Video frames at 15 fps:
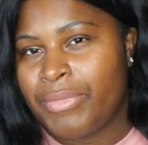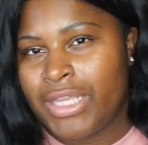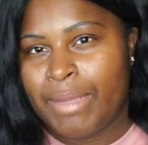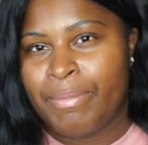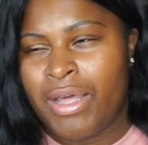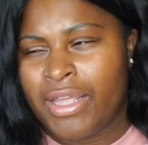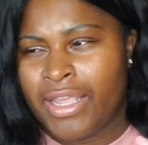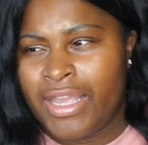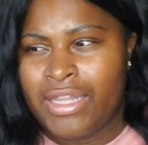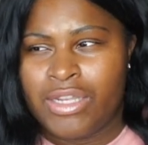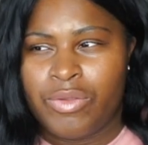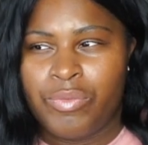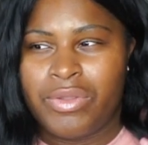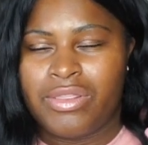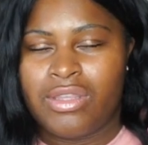I'm thinking about
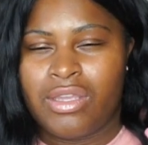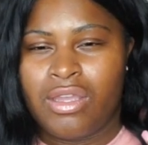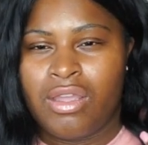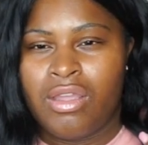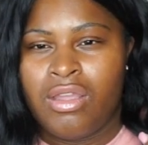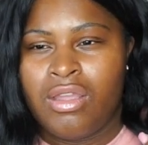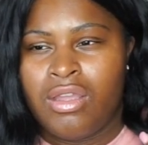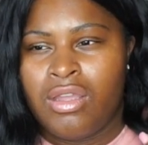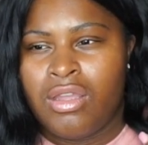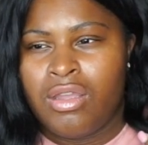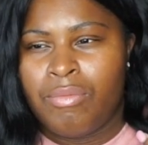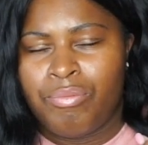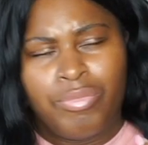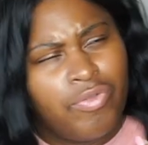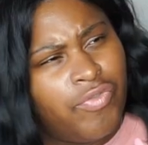getting it with the
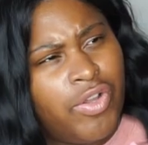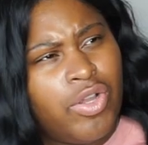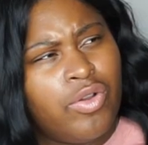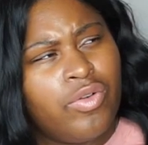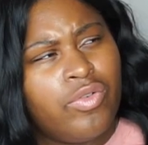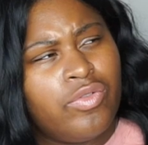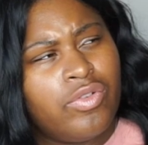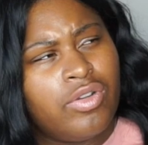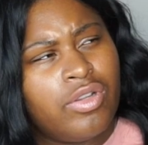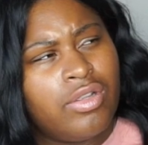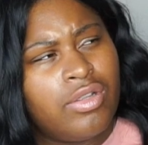Vuitton.